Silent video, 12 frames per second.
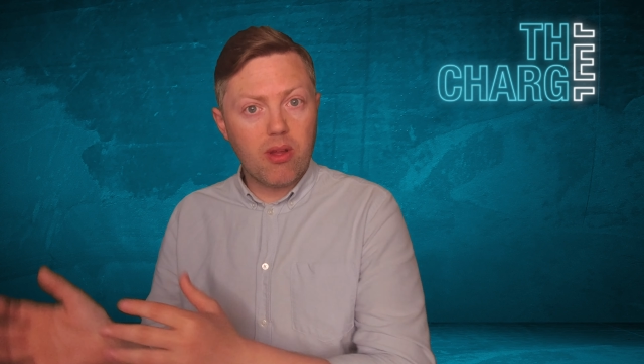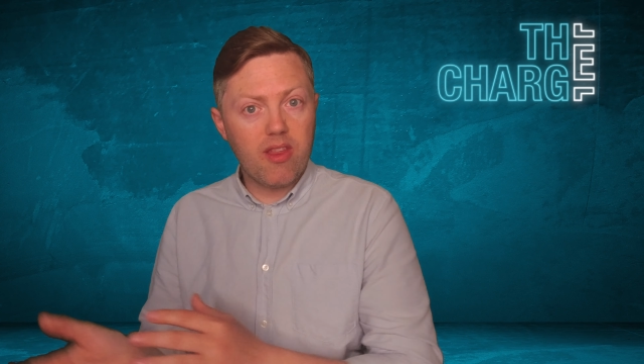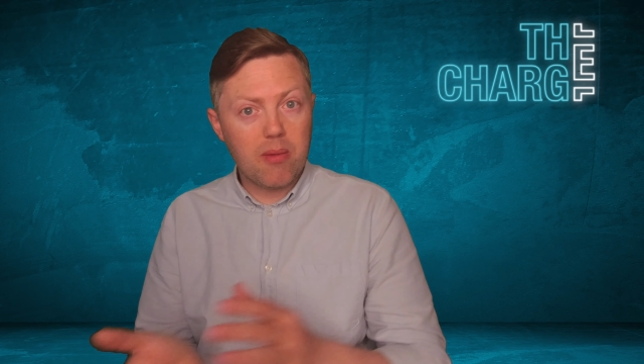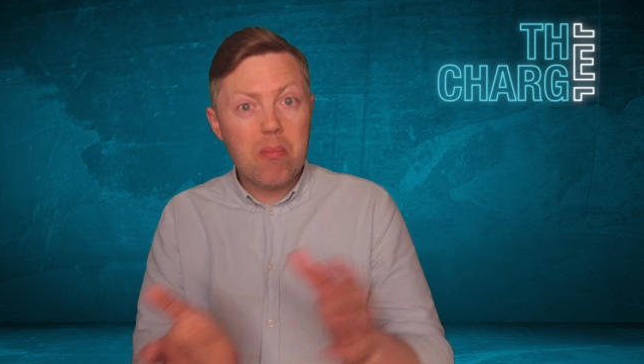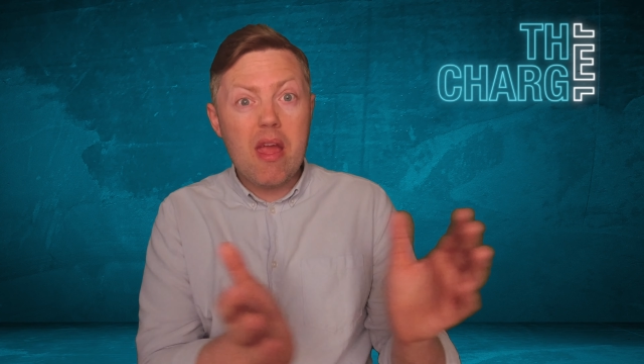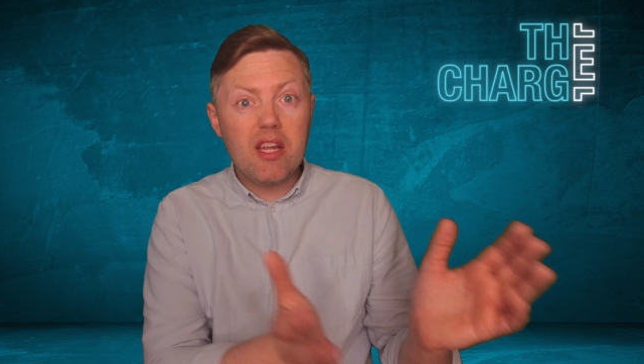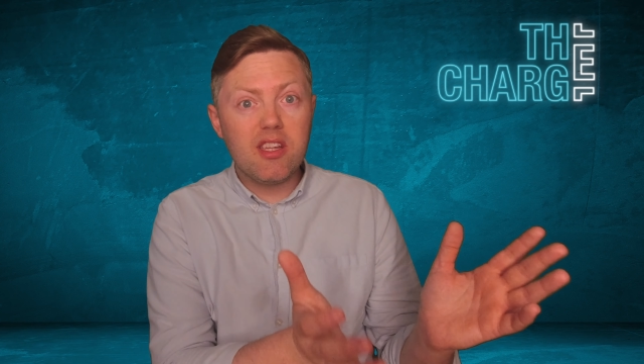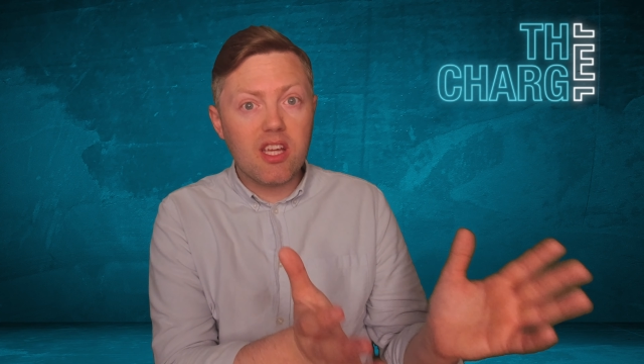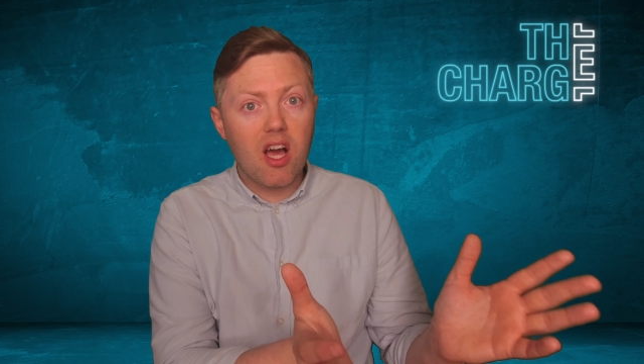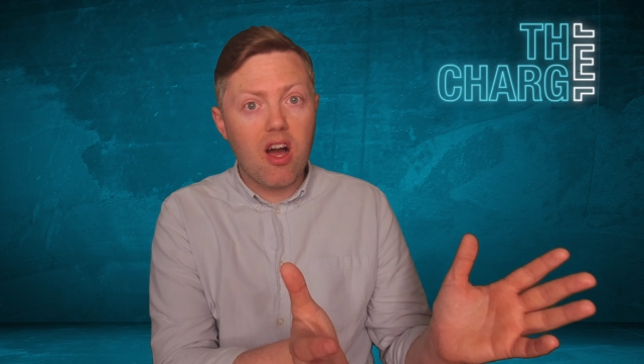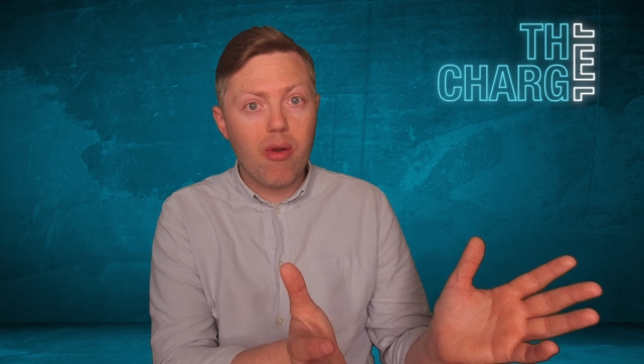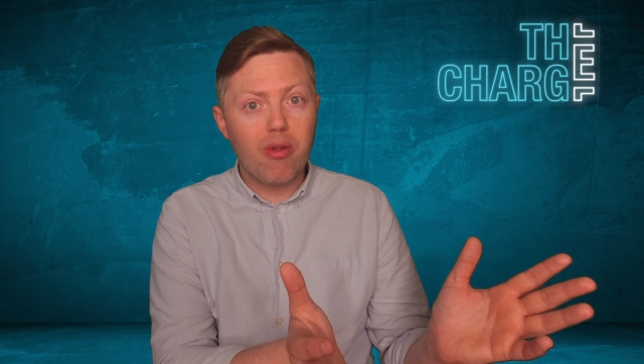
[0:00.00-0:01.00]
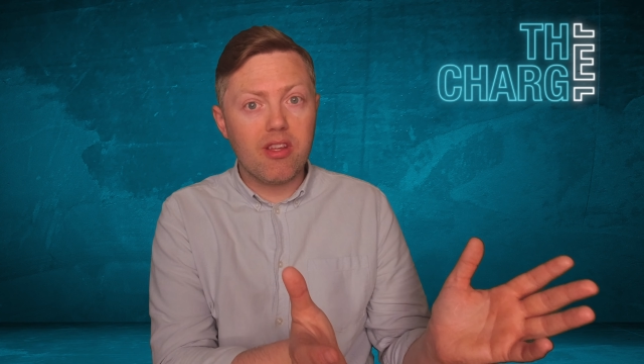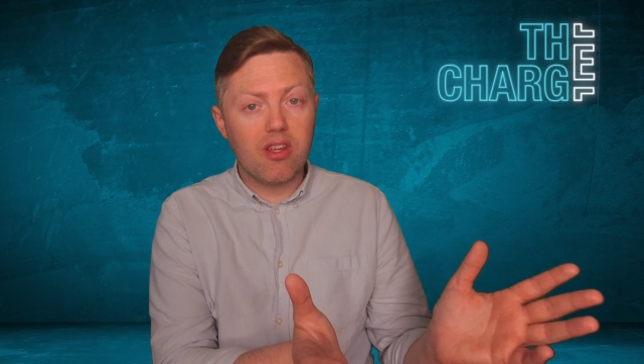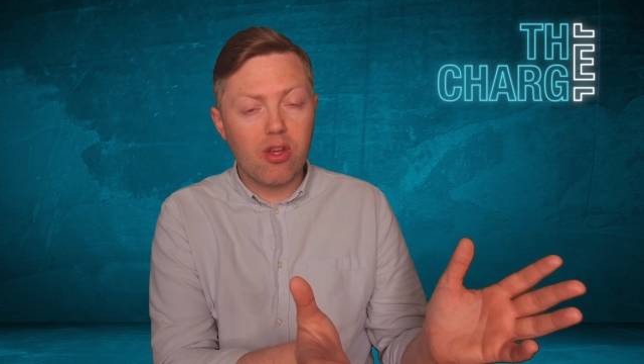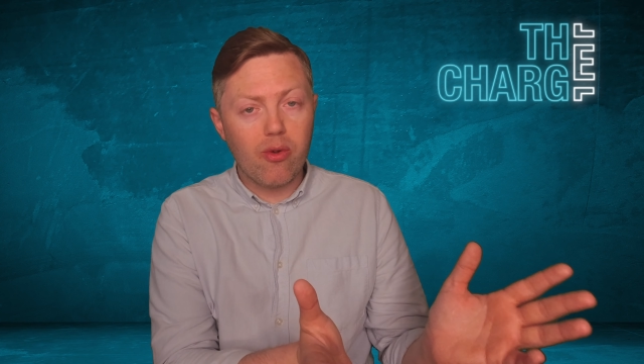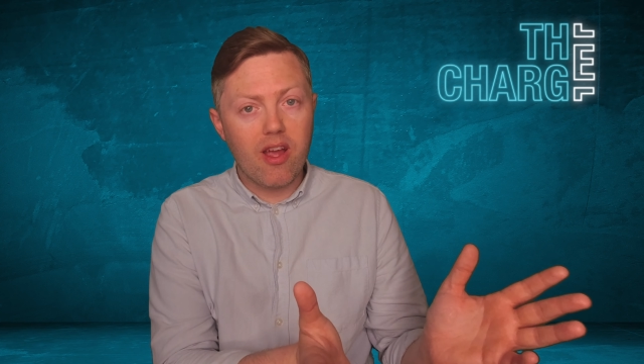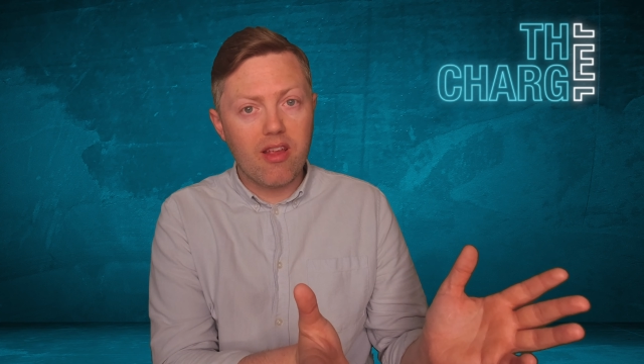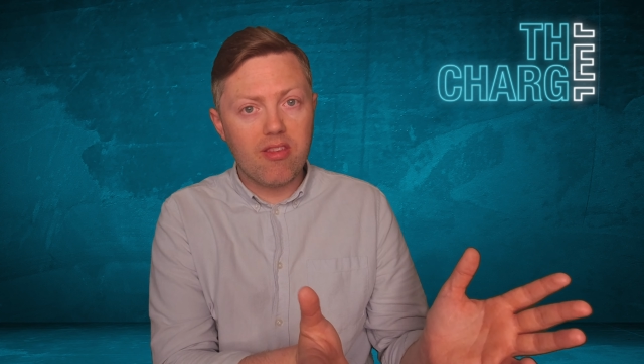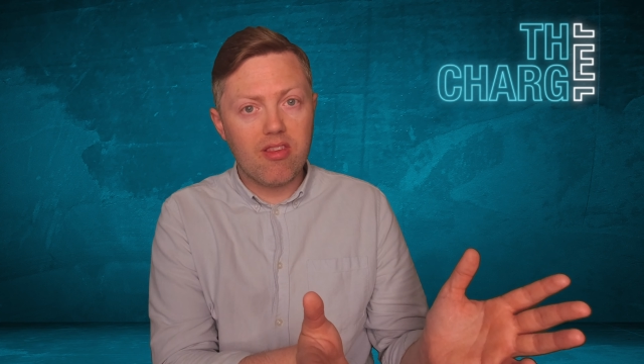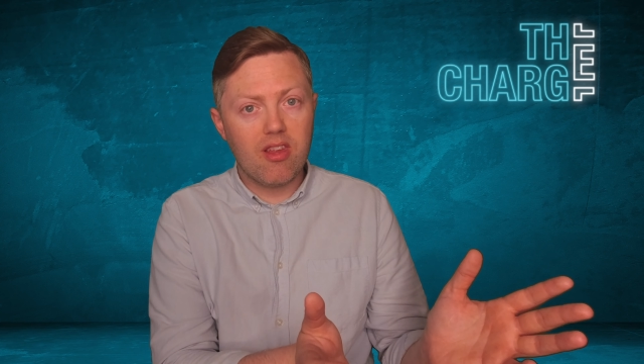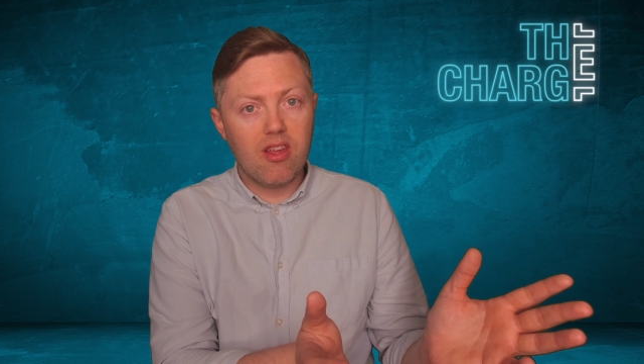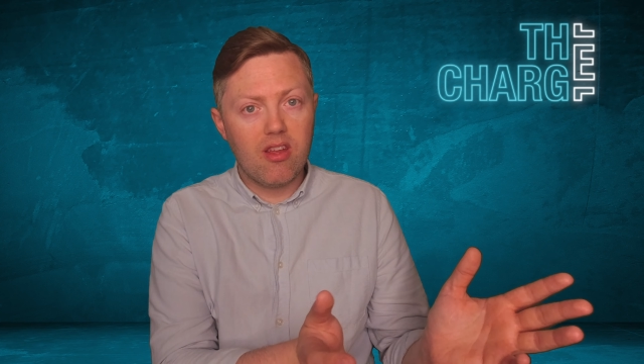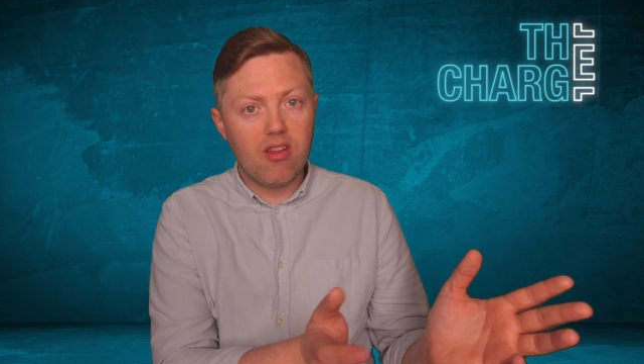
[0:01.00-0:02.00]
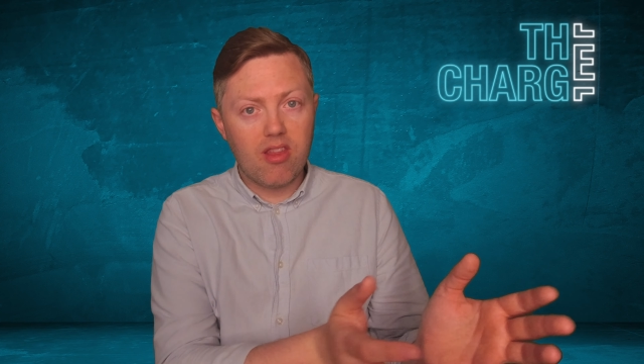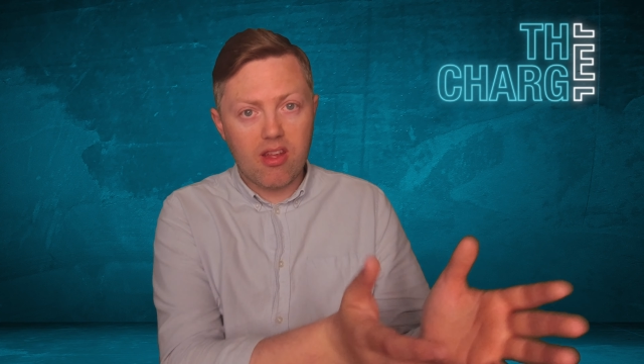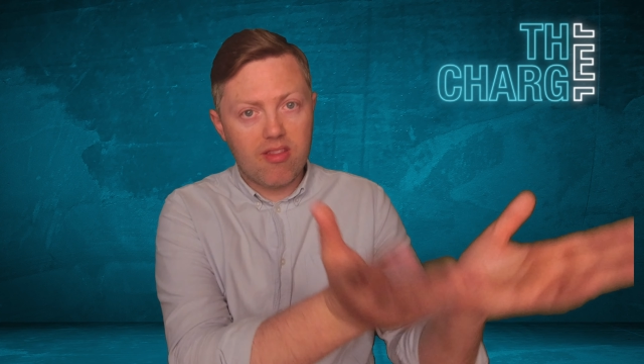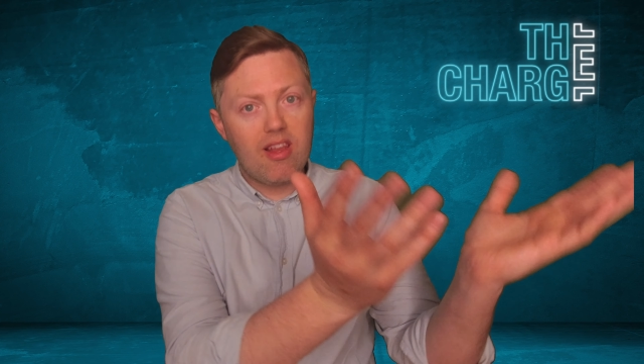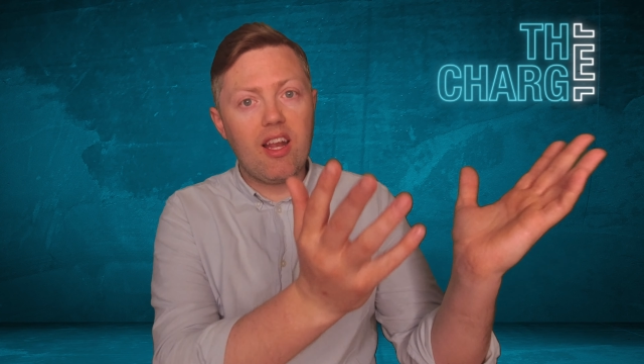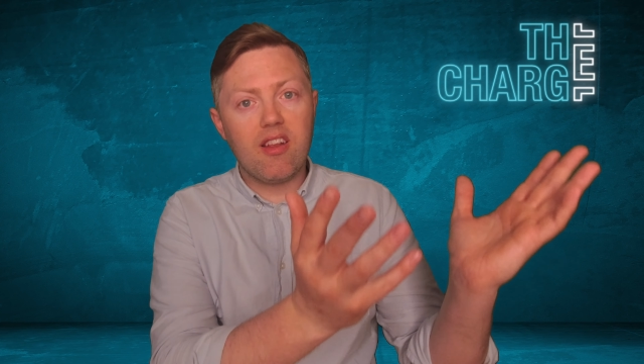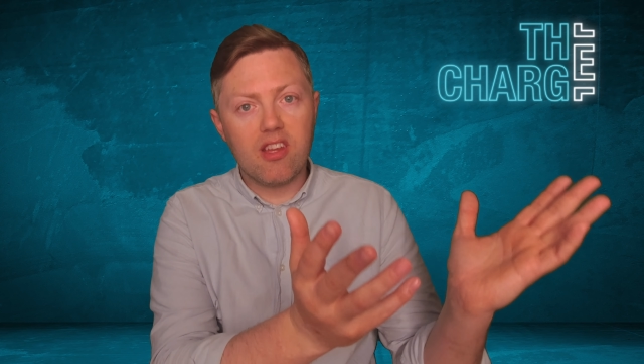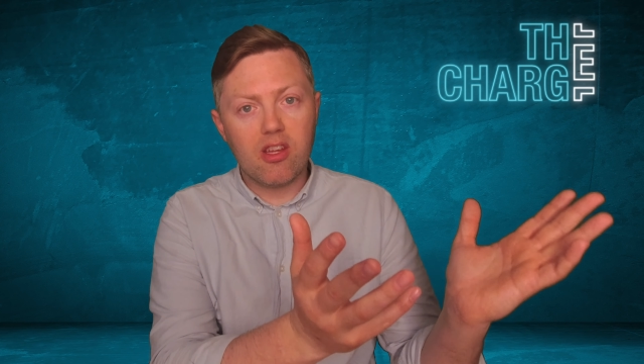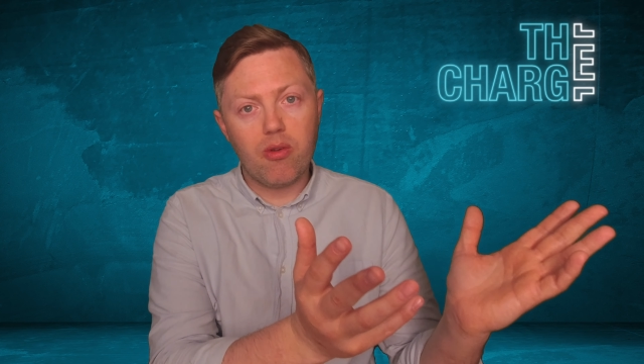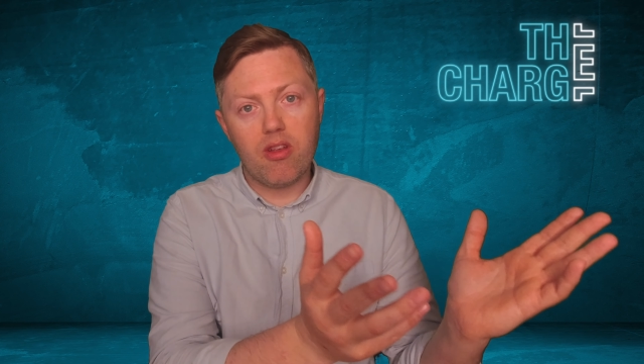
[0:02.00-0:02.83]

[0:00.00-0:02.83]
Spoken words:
but they made the car in the US, they could sell it in the